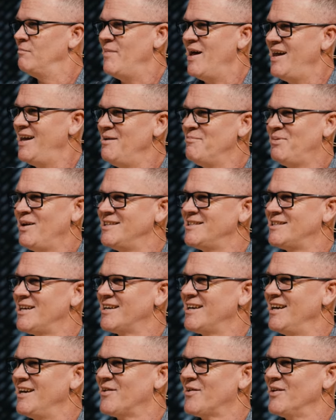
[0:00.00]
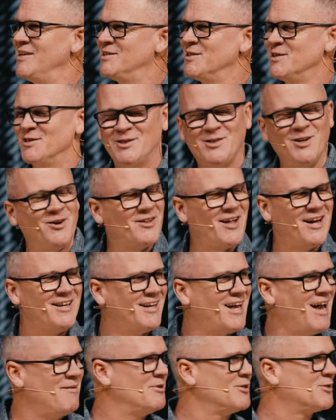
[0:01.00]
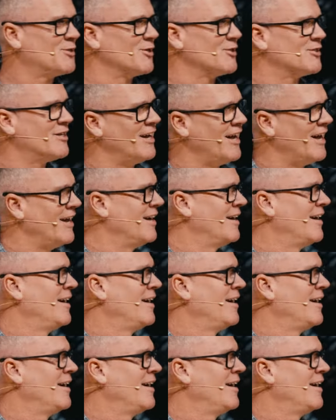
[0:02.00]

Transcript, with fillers: many blood sucking creatures. So glad you came to church today.